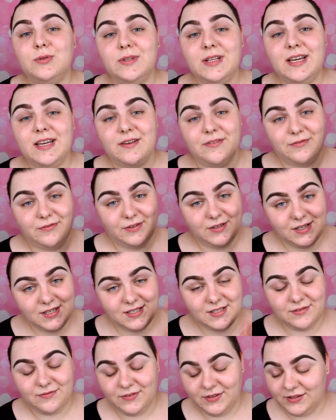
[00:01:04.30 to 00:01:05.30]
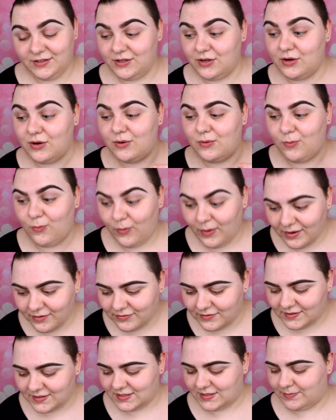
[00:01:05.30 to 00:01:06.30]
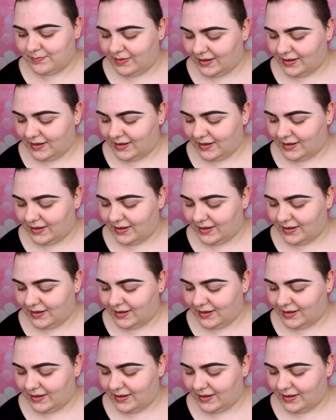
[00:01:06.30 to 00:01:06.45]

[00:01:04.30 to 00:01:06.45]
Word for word: Today first video with this